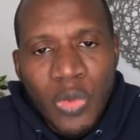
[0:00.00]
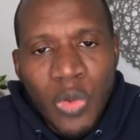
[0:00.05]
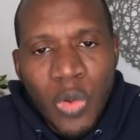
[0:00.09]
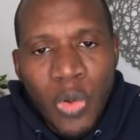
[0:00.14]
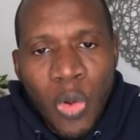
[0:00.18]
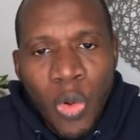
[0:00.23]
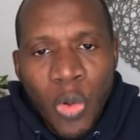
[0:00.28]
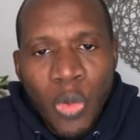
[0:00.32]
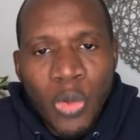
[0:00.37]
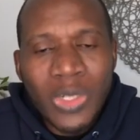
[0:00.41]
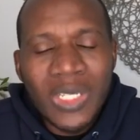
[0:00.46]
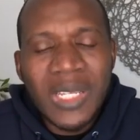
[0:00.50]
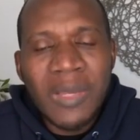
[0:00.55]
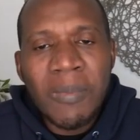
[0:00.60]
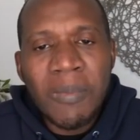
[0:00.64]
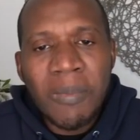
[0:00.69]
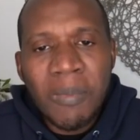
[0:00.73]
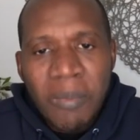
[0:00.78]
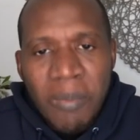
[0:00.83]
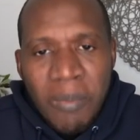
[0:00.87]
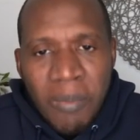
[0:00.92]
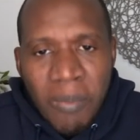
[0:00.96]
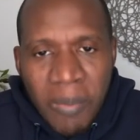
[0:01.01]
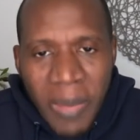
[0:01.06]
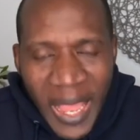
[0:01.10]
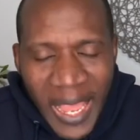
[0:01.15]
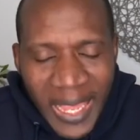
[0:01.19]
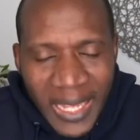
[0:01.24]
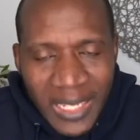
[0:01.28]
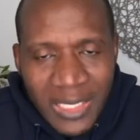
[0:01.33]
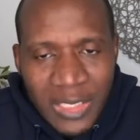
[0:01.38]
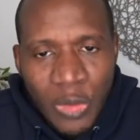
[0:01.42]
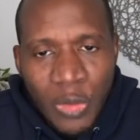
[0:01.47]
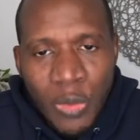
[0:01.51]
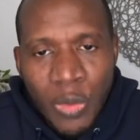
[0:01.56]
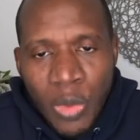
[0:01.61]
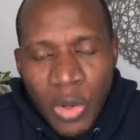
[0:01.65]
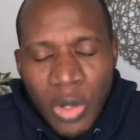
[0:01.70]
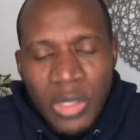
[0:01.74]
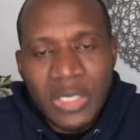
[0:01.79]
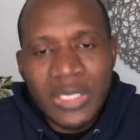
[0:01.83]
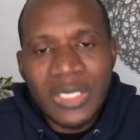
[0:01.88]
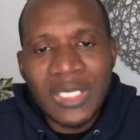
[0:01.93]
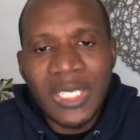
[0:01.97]
holding back the
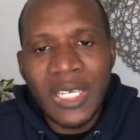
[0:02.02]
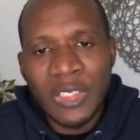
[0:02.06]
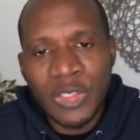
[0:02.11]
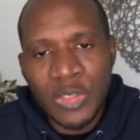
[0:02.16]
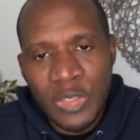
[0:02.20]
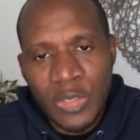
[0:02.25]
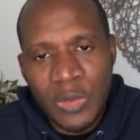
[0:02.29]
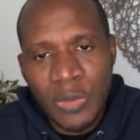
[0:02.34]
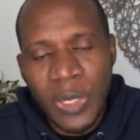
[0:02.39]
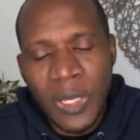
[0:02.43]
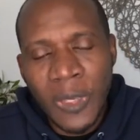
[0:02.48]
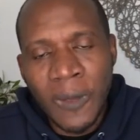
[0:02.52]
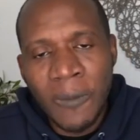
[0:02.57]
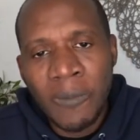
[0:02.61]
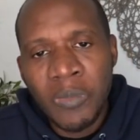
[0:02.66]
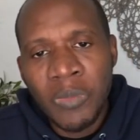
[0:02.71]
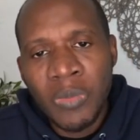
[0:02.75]
words that you speak.